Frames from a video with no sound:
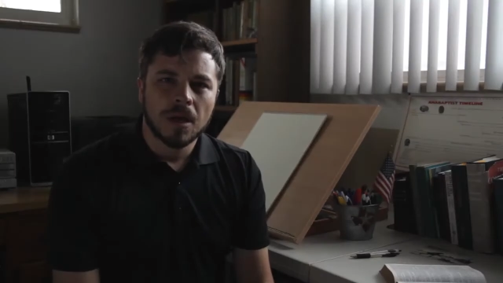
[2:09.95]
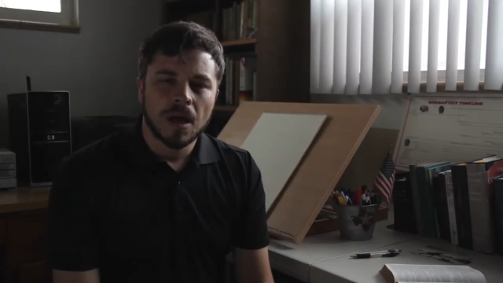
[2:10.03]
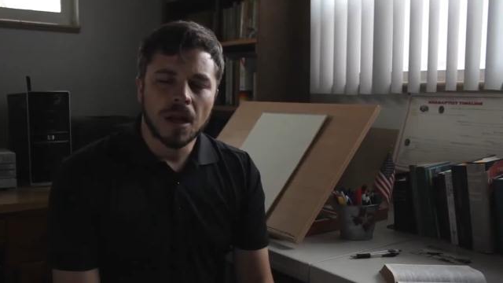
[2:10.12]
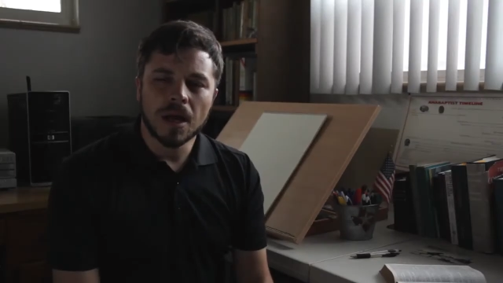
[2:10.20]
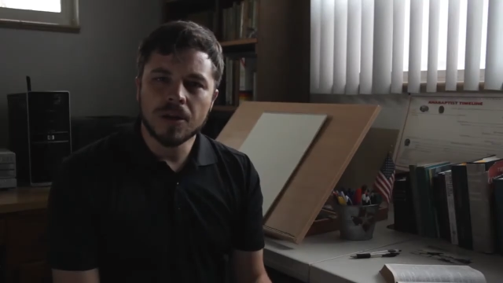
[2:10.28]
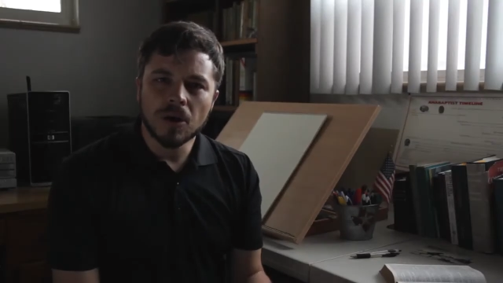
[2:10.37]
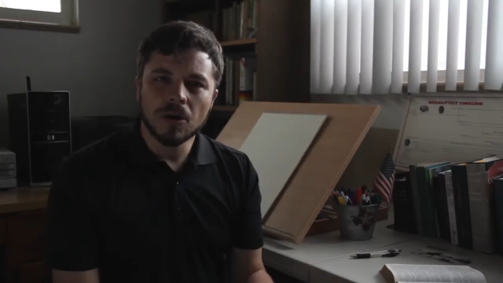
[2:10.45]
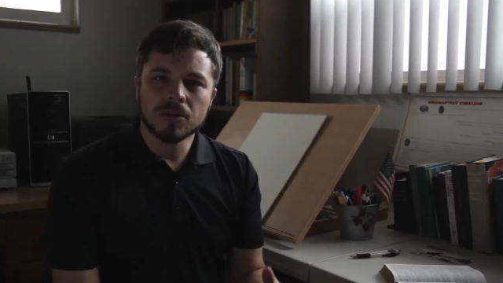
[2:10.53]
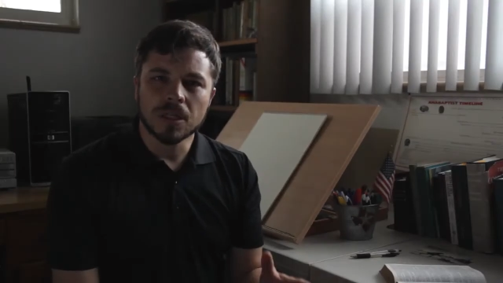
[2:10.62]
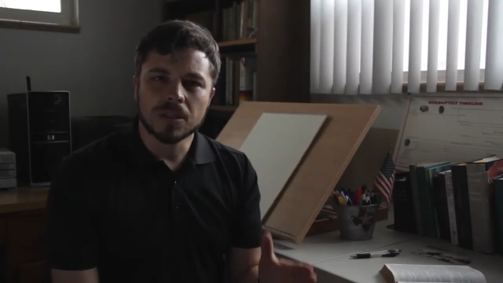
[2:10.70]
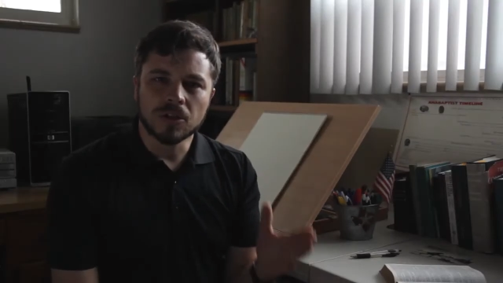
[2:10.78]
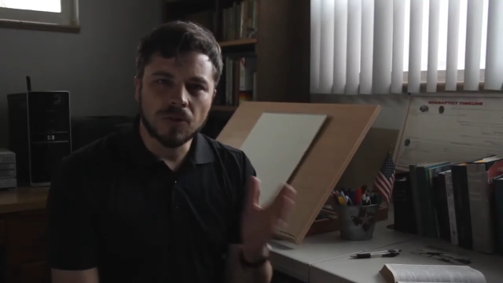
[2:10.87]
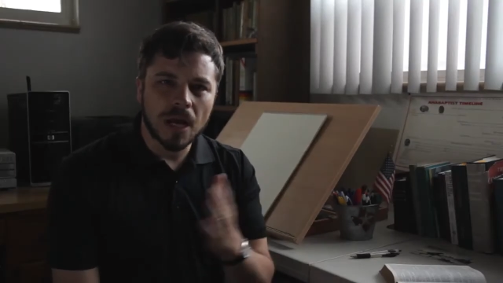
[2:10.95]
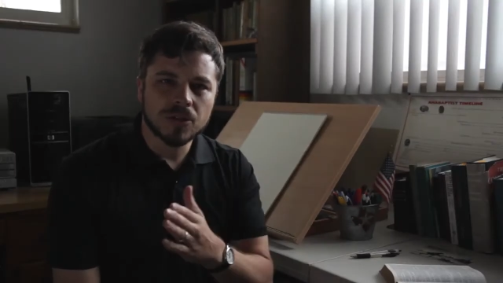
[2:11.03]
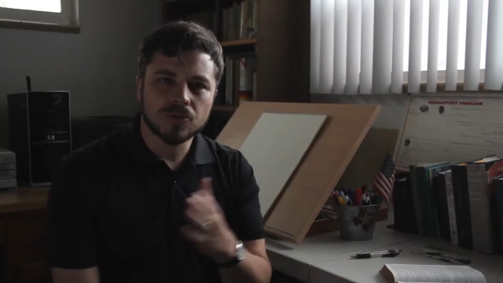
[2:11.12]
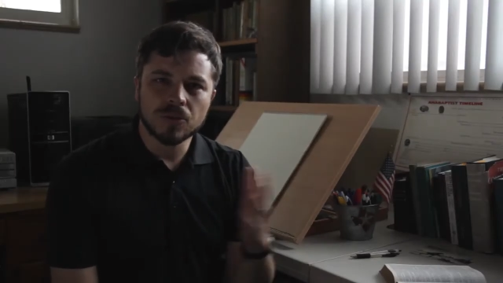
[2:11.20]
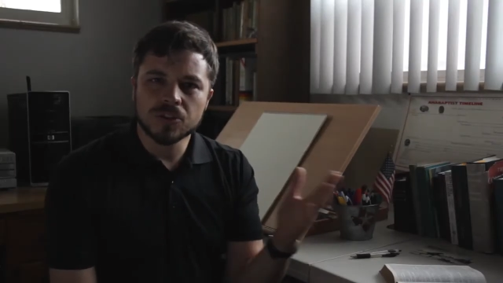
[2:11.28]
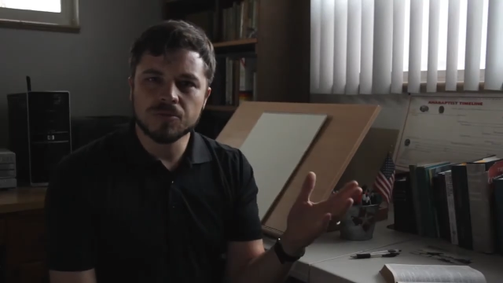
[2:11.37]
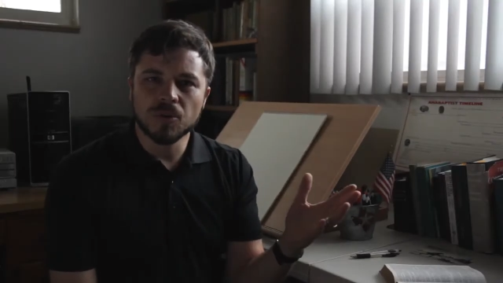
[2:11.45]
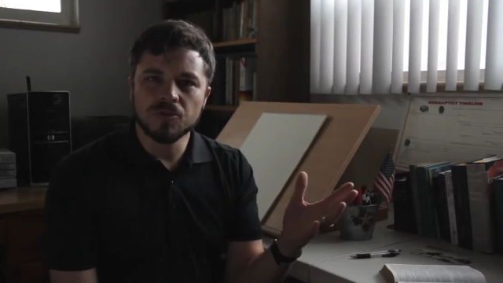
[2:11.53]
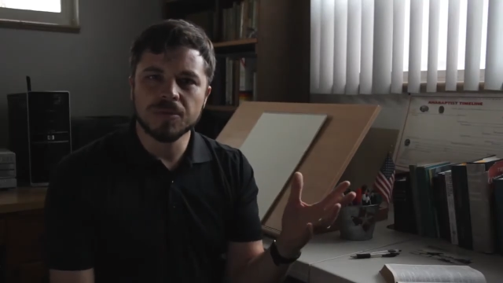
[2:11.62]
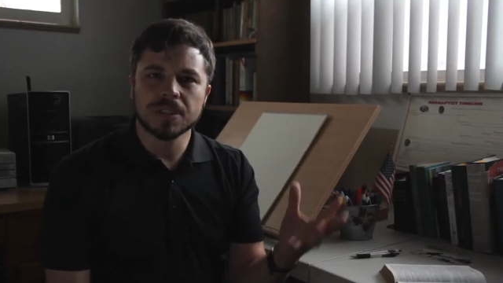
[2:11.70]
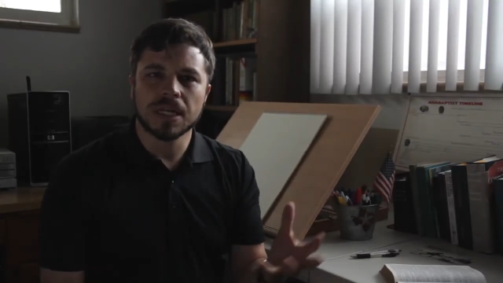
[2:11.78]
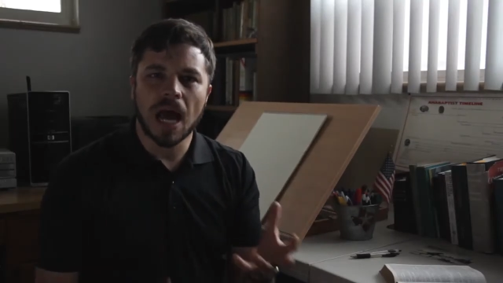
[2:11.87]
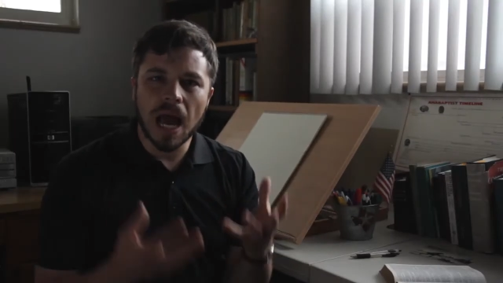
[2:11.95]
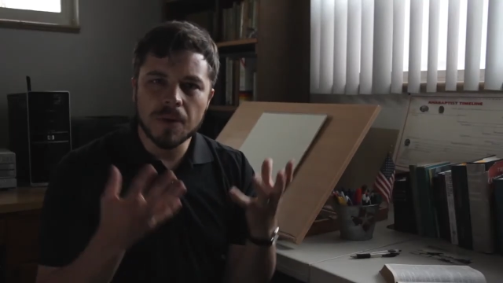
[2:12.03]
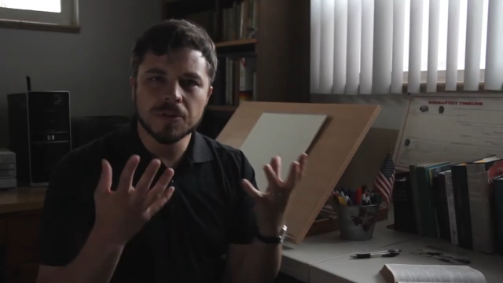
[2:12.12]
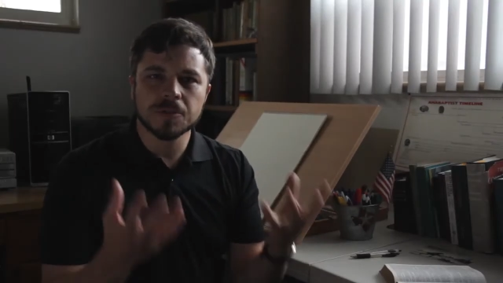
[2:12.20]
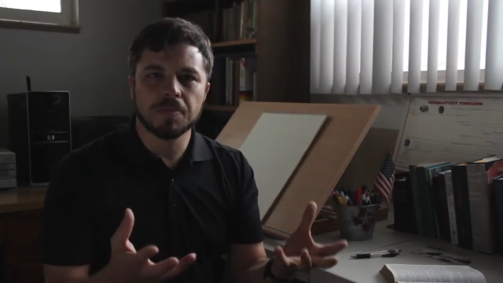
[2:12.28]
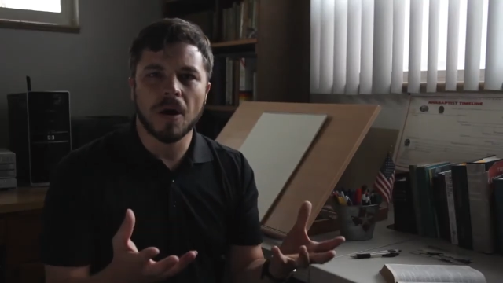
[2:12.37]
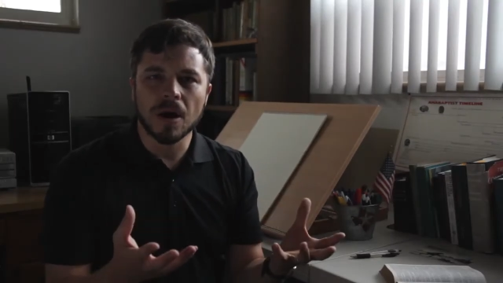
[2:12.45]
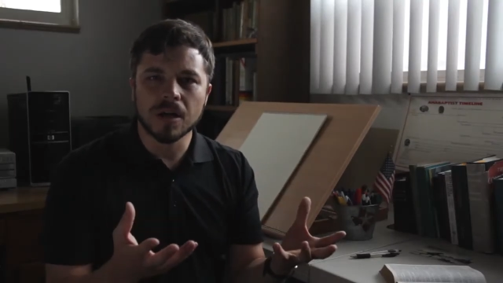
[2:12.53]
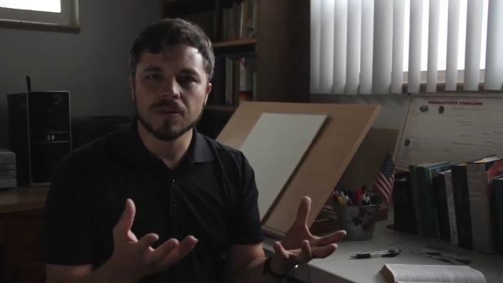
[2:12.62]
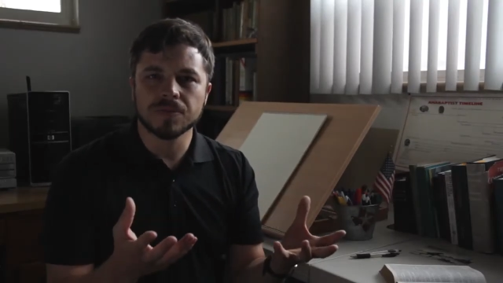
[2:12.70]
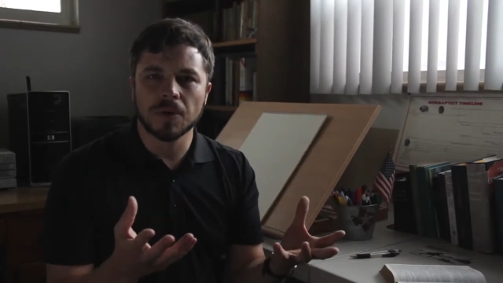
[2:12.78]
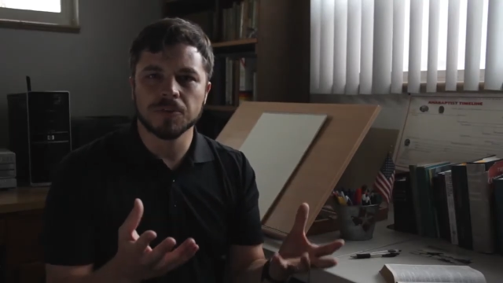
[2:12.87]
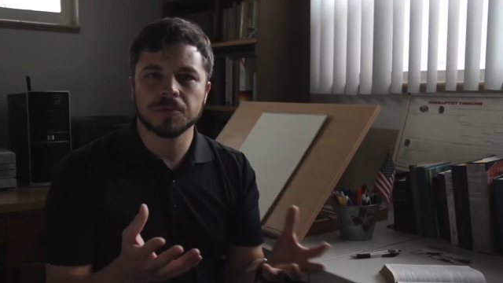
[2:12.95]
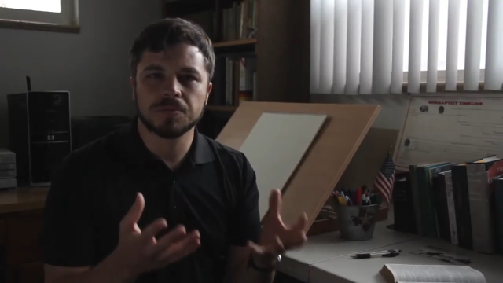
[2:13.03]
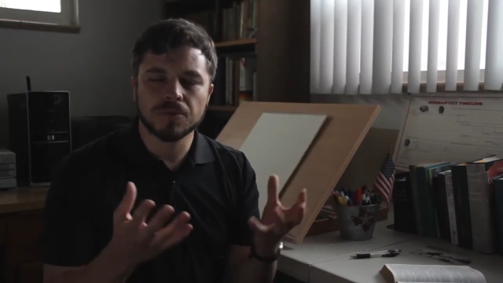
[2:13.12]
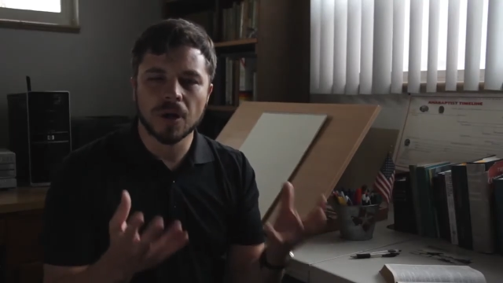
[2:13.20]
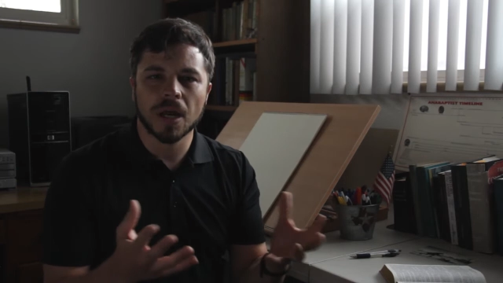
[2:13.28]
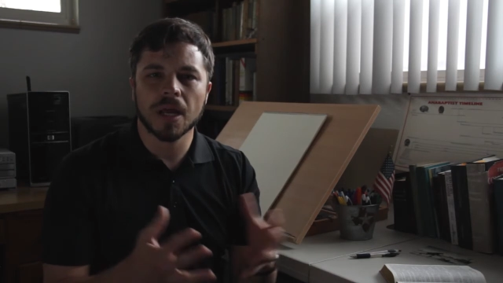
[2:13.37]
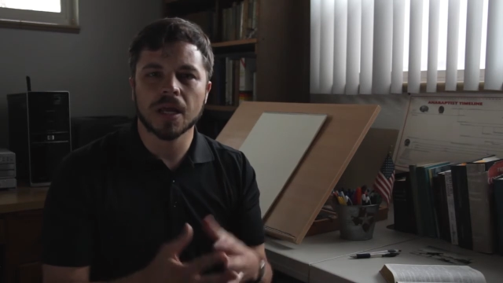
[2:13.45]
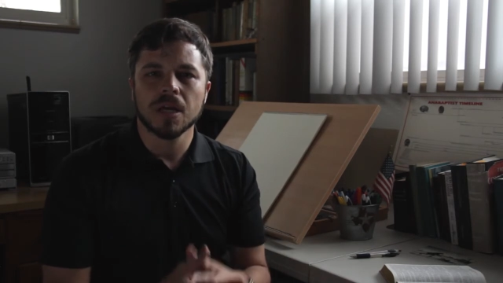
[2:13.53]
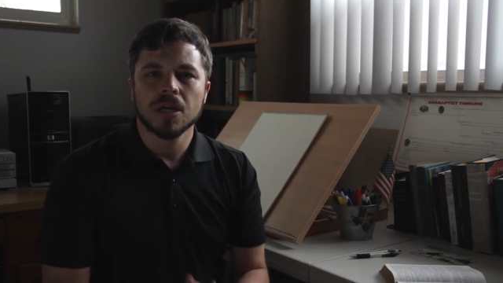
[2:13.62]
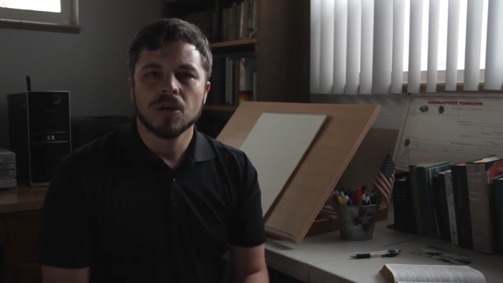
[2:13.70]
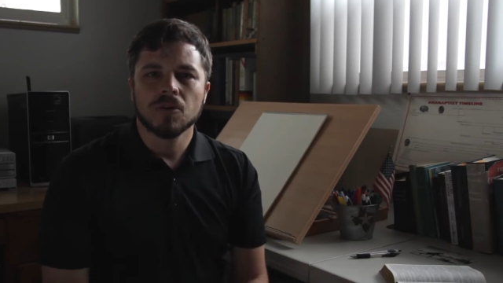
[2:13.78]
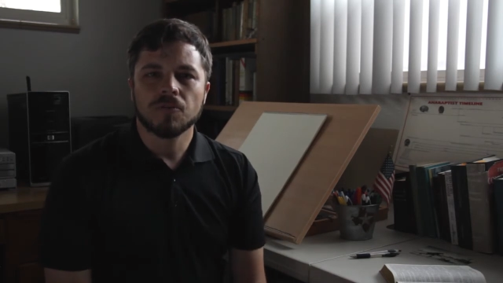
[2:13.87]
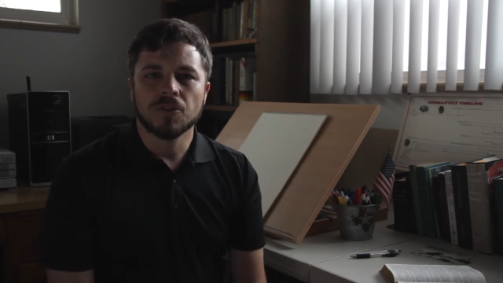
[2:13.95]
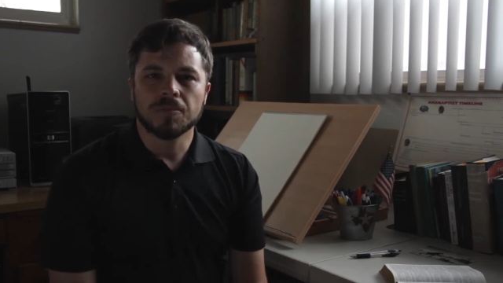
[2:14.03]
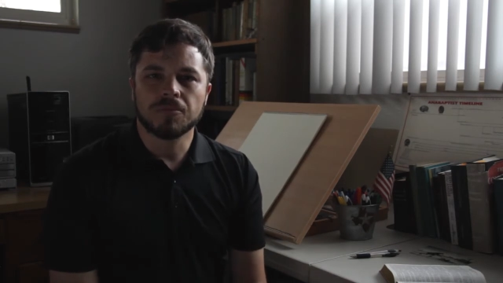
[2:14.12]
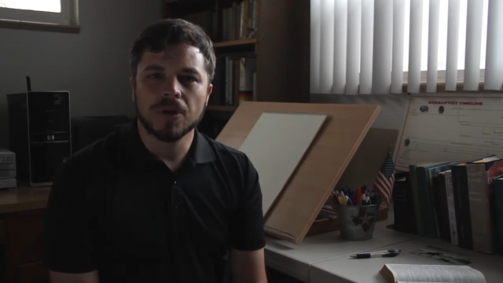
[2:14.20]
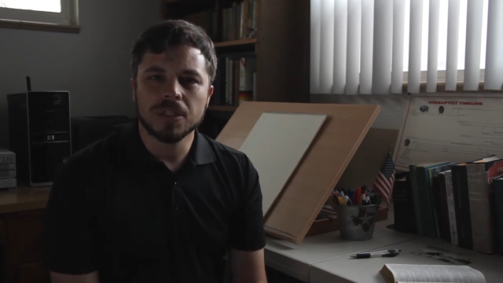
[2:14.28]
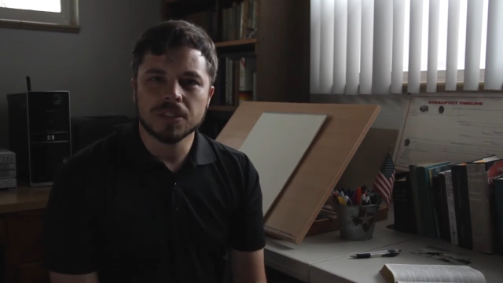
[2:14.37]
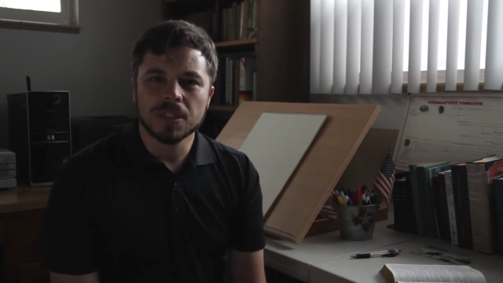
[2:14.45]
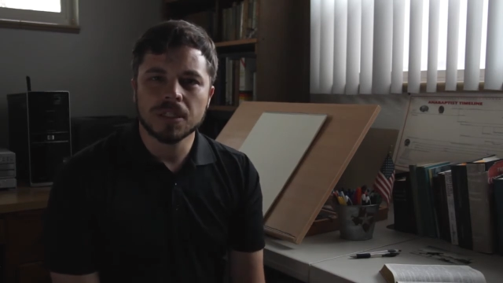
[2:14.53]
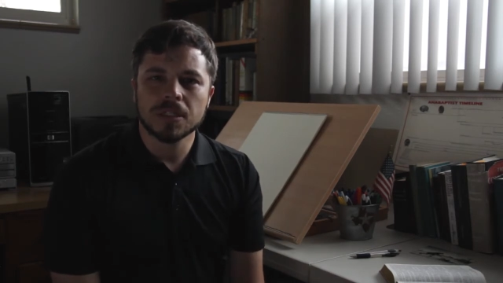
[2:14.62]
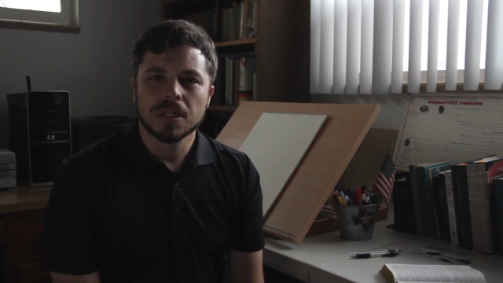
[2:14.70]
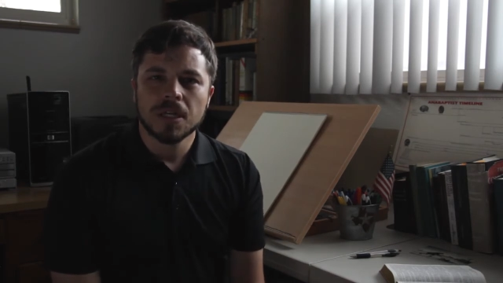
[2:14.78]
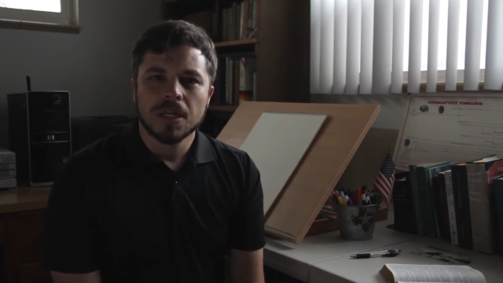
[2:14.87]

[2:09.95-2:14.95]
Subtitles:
And I know that the grassroots movement that I was part of that was praying for the president